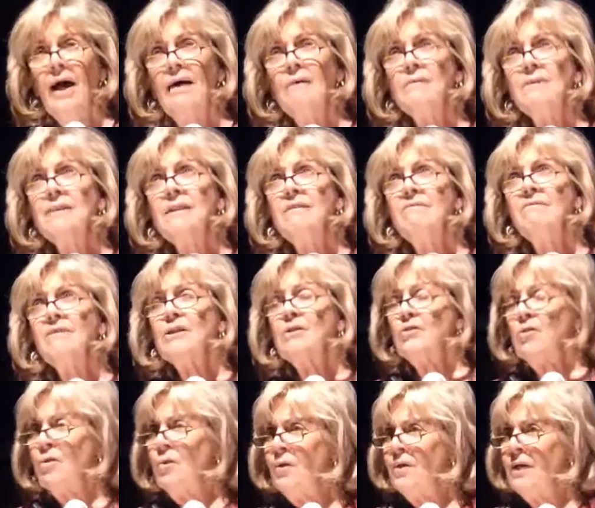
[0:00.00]
I was in
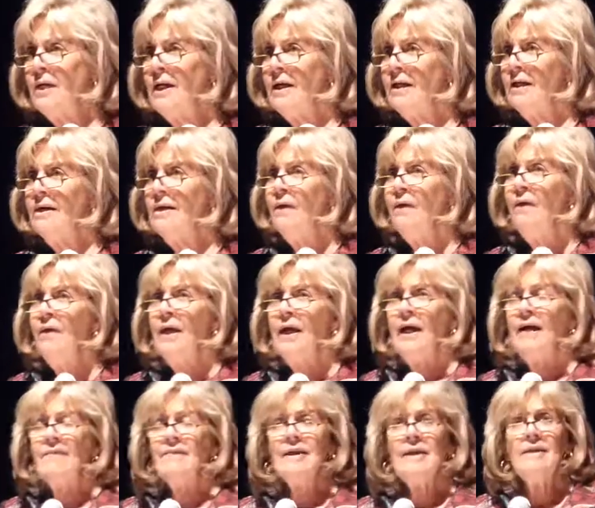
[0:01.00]
Victoria
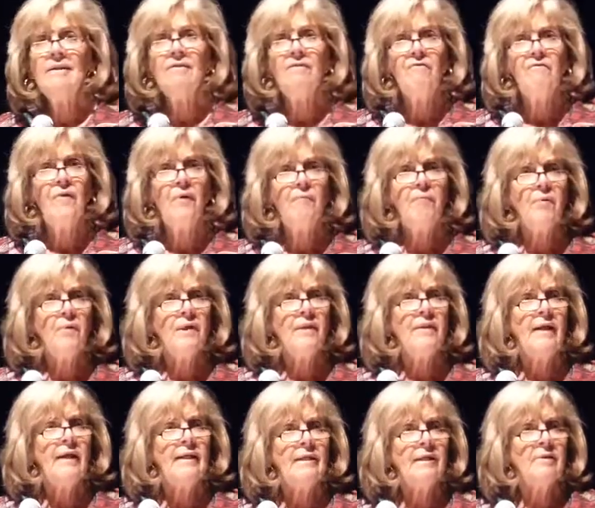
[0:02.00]
at the end of February
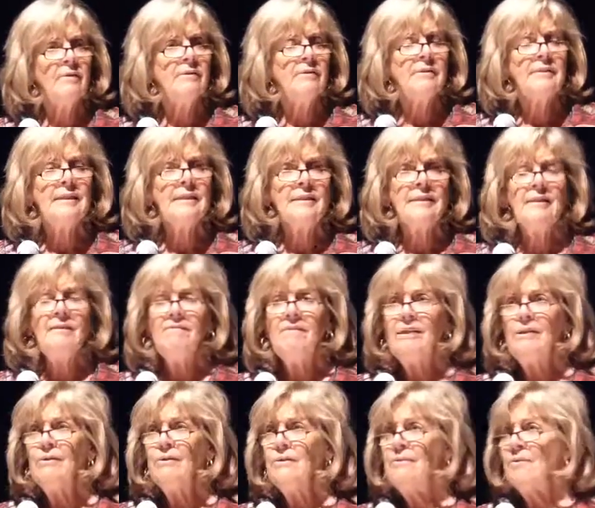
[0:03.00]
that year, and
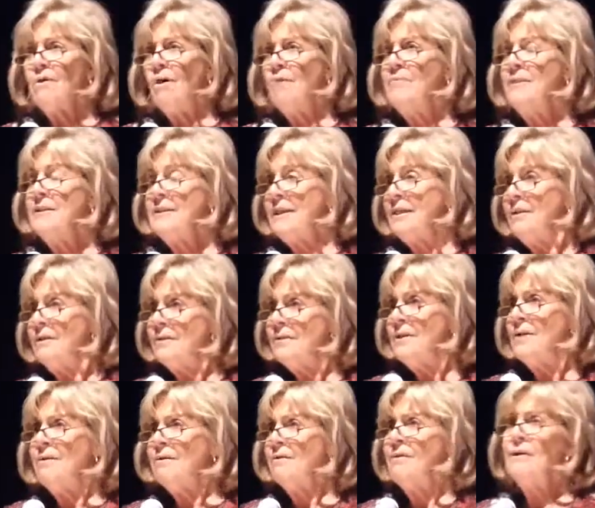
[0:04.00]
CTV News called me and said,
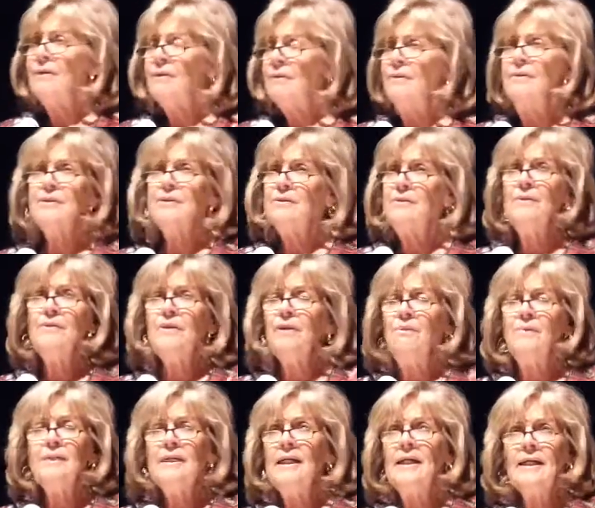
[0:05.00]
hurry, hurry, go to the studio,
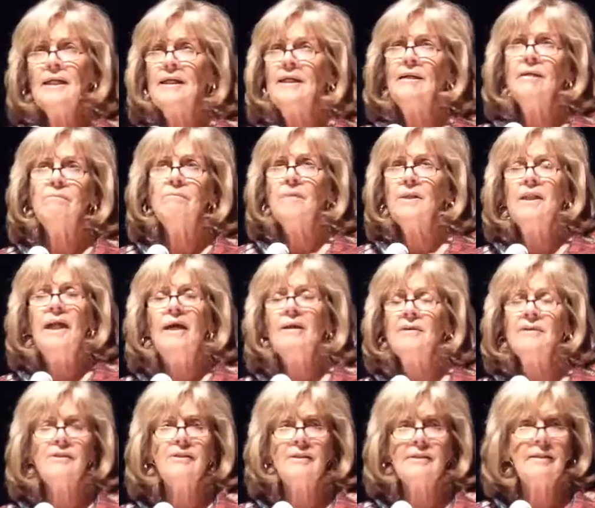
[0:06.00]
we need a hit.
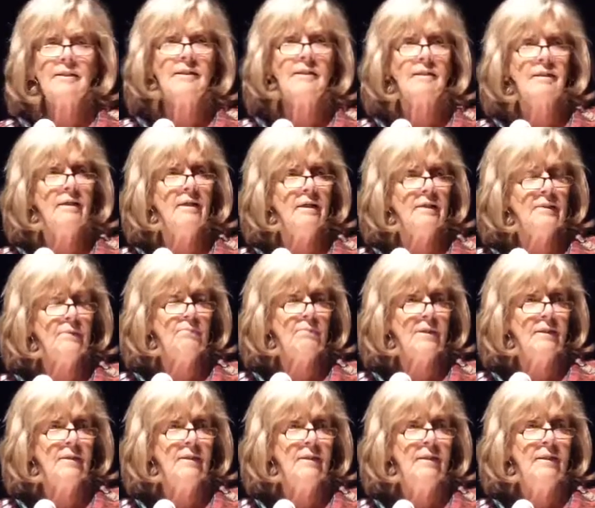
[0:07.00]
Malala, just get her to the hospital.